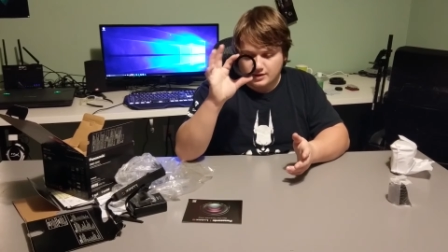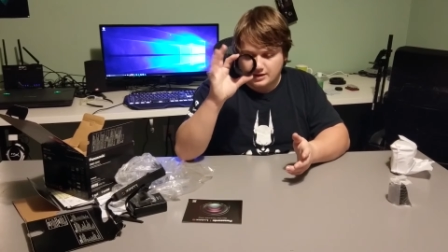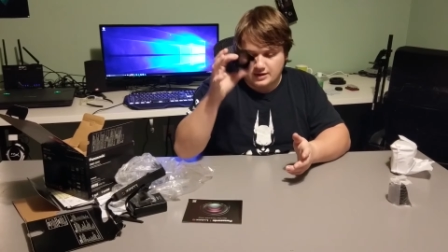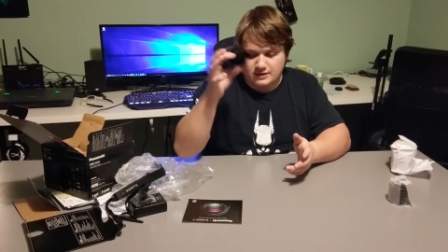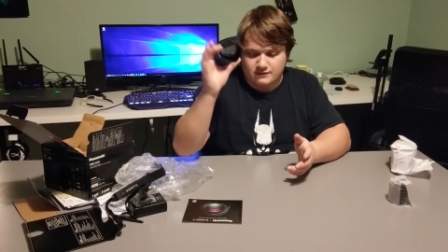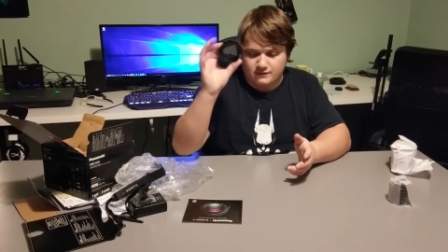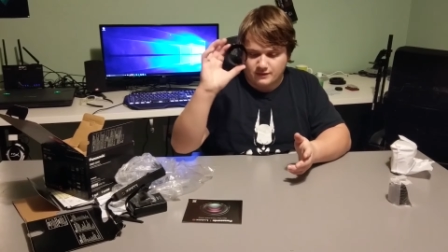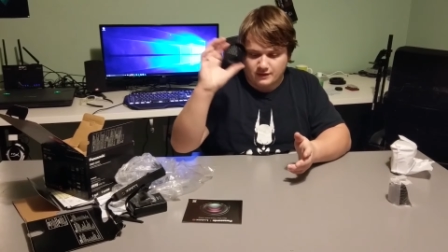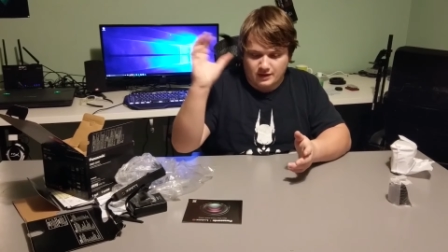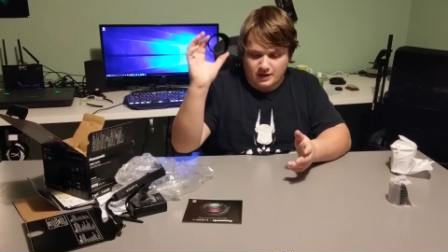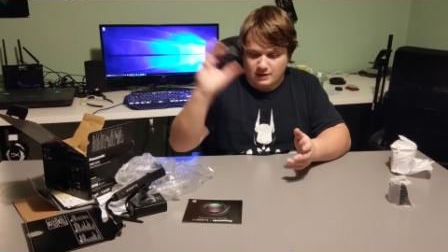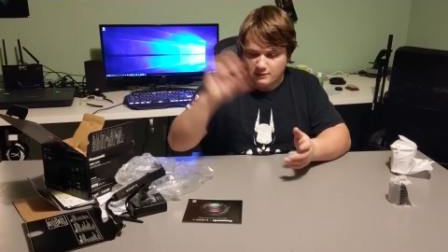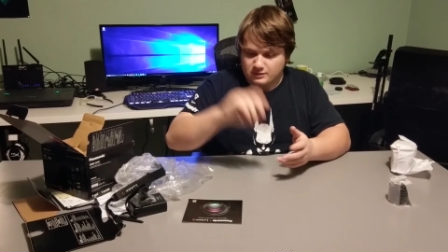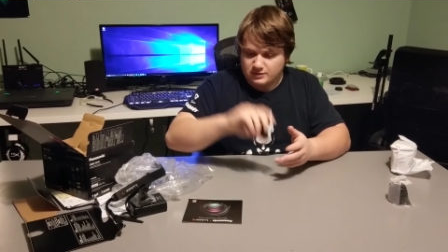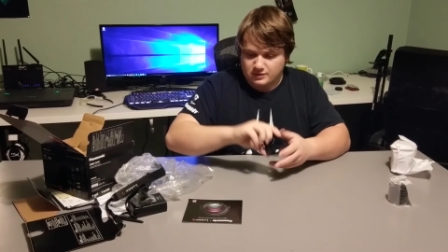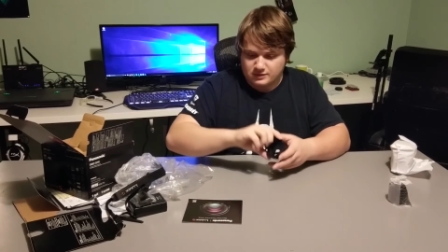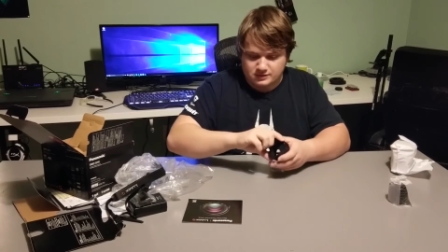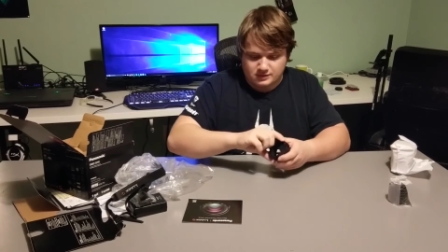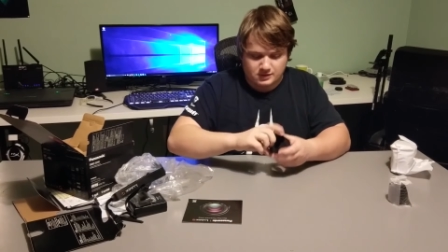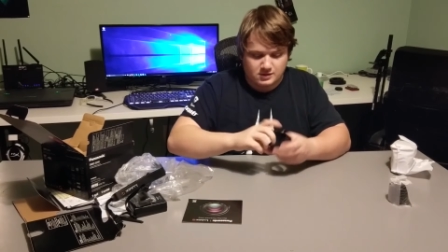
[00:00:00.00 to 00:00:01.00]
Again, forgot
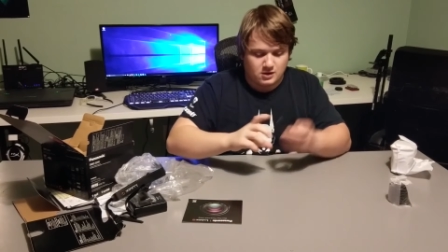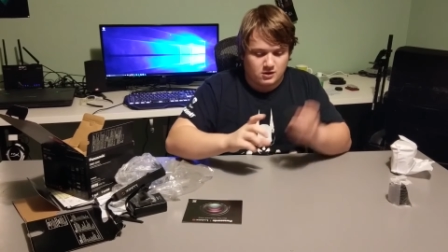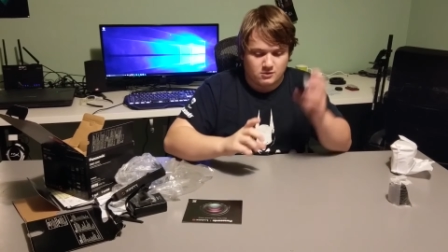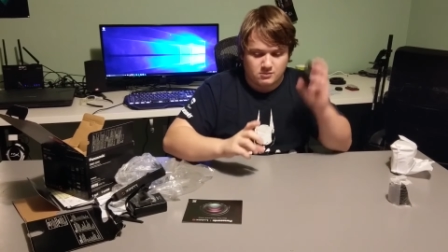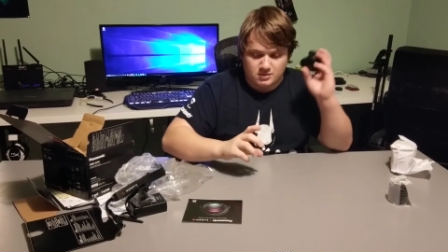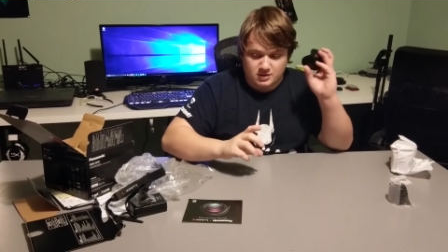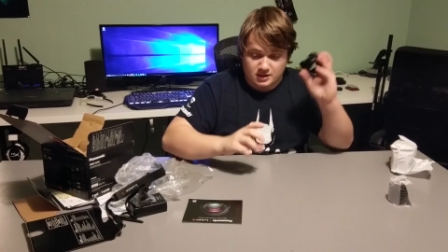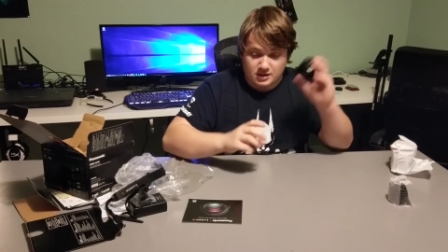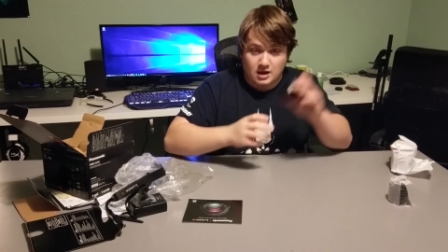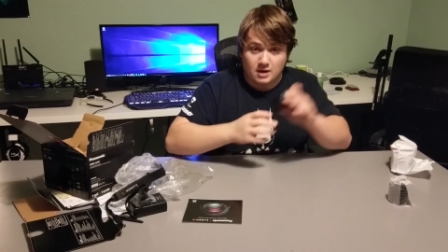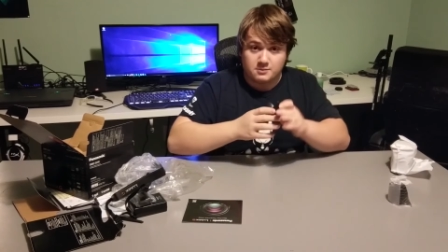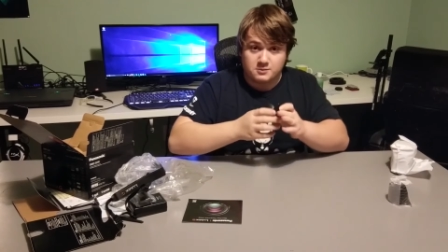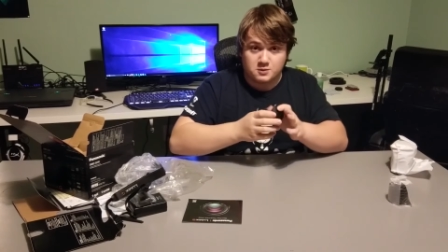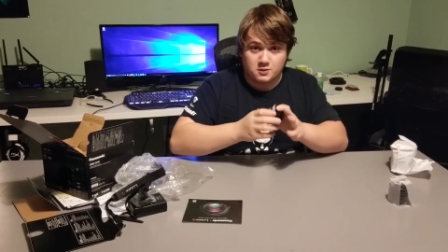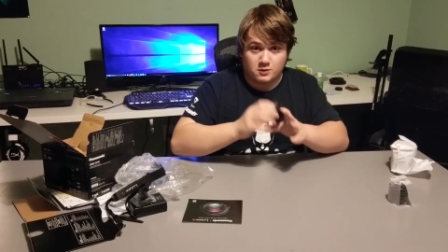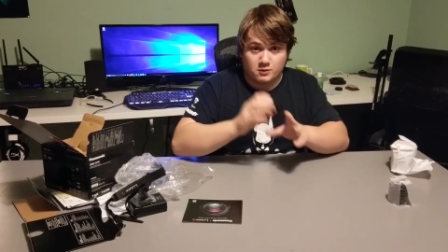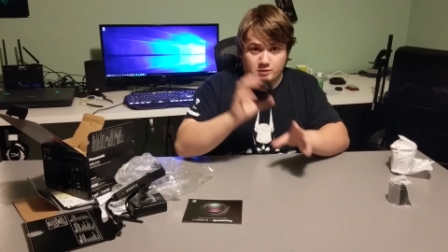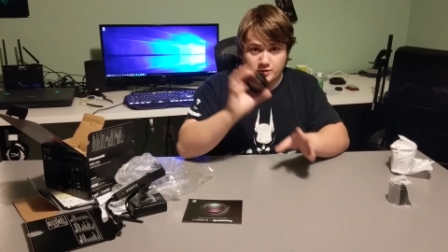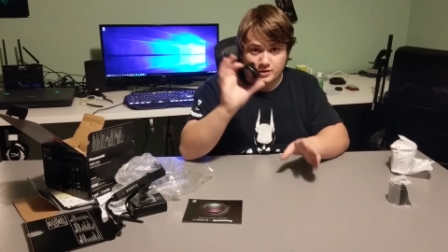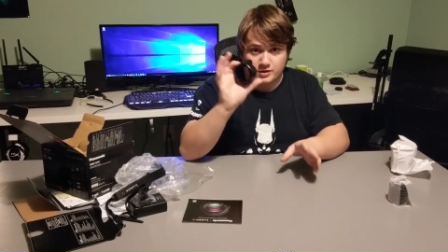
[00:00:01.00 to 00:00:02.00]
what those are called, but it comes
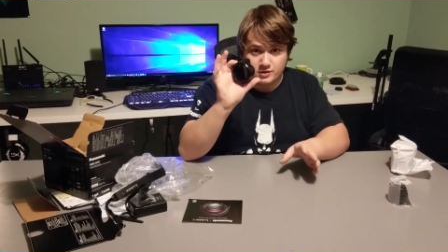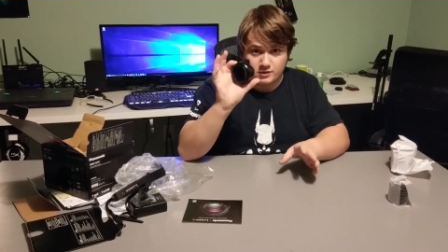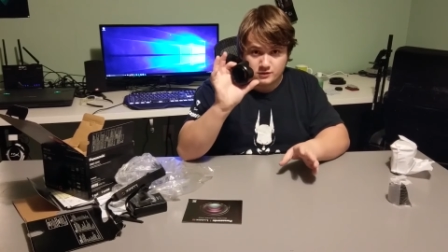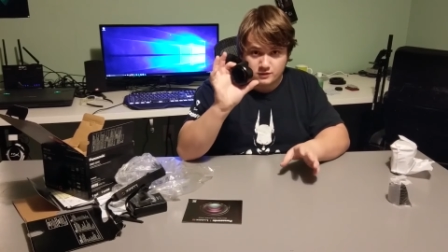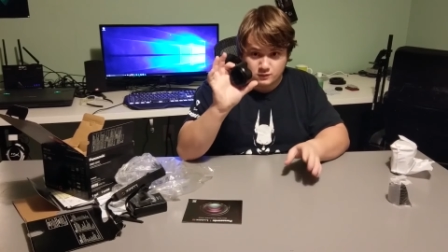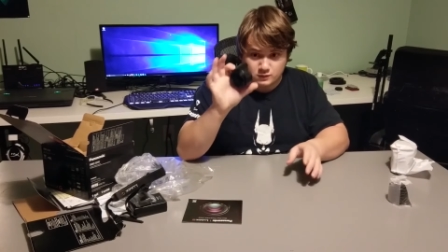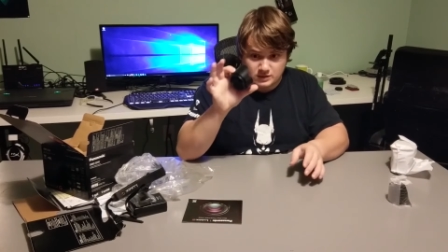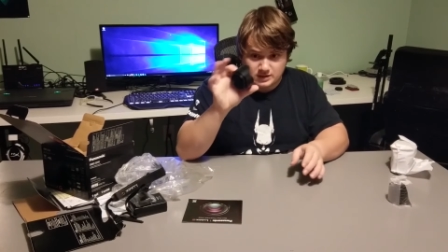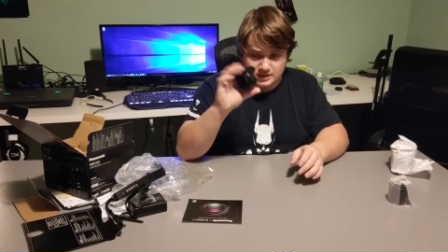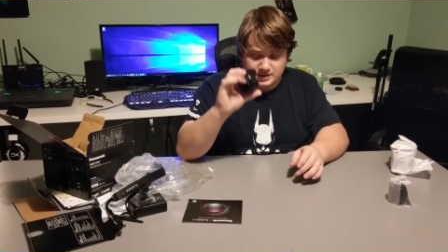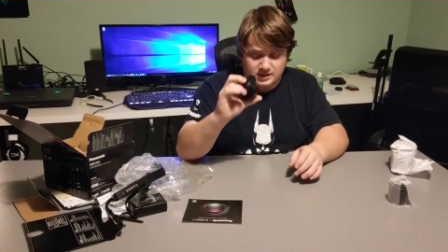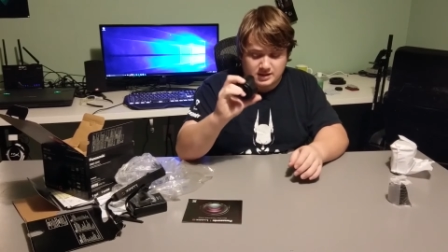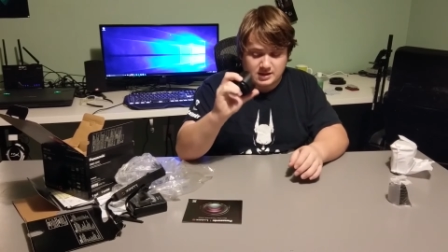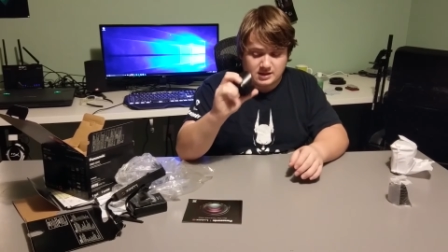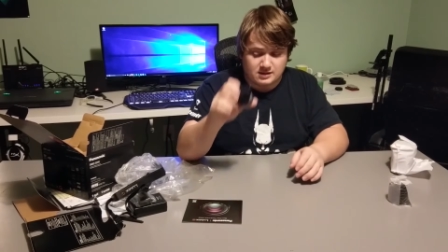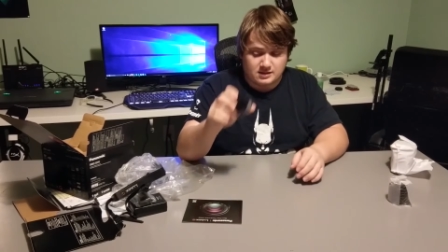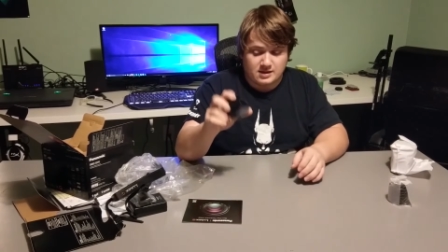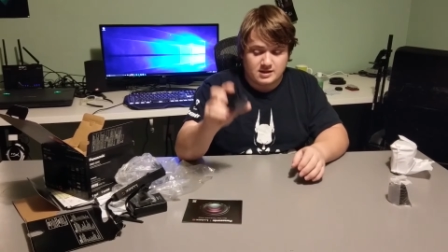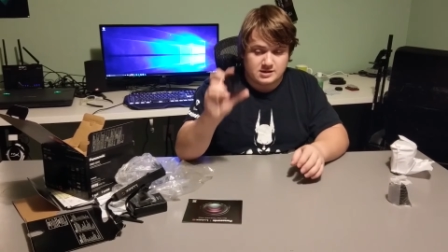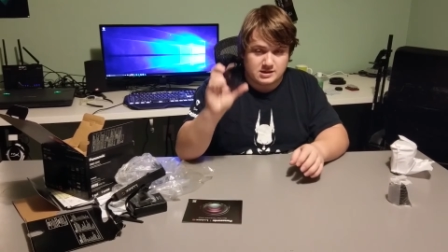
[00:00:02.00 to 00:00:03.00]
with one of those with the
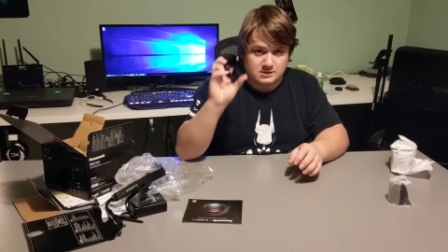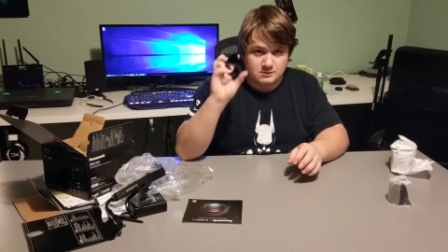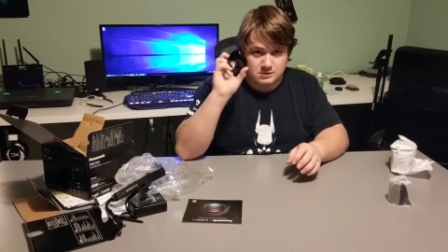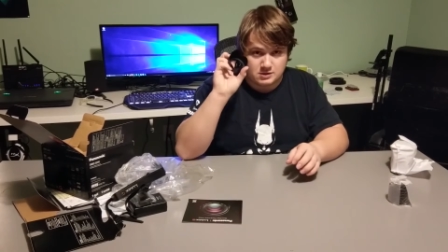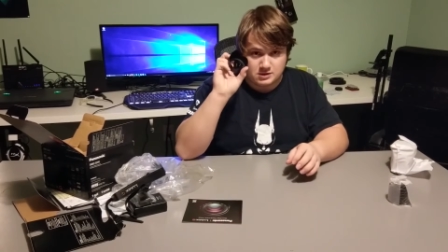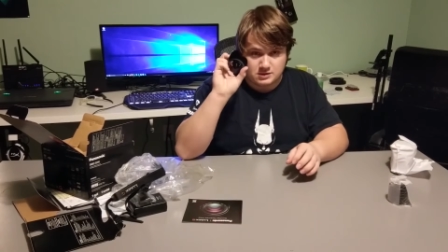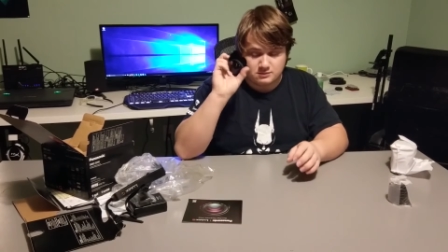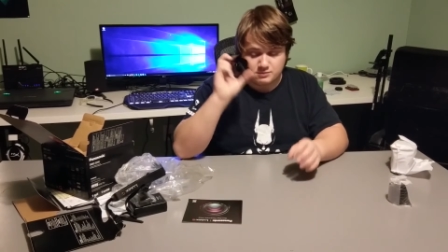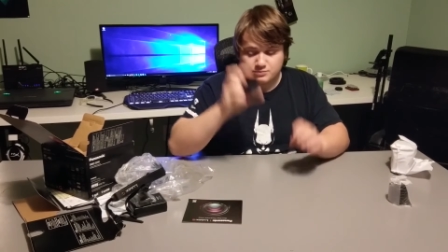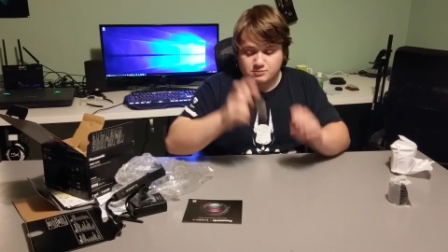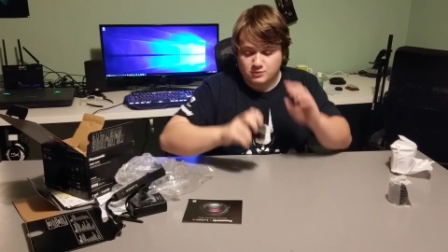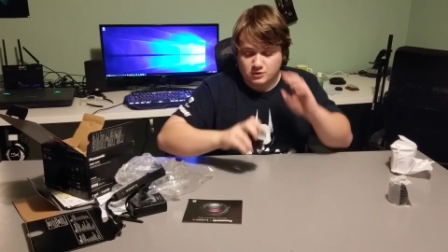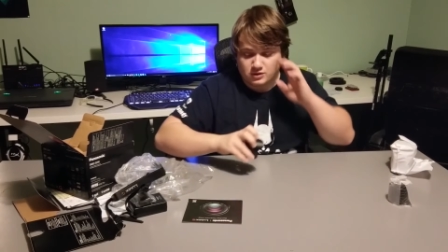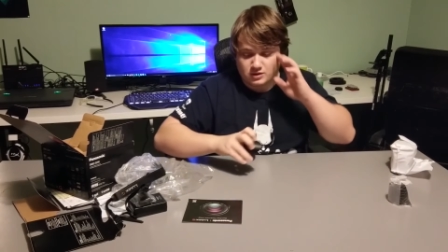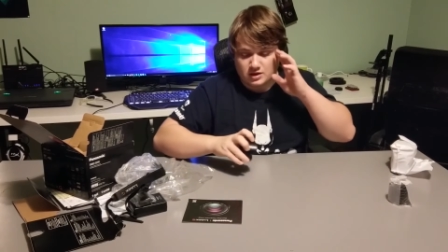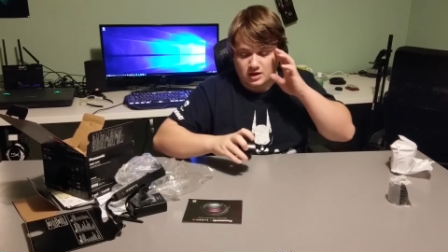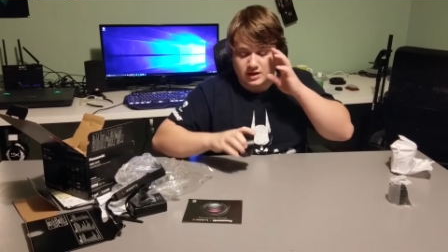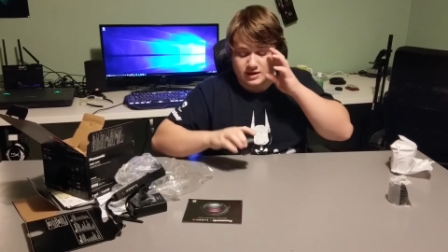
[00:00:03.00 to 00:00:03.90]
kit lens, which is really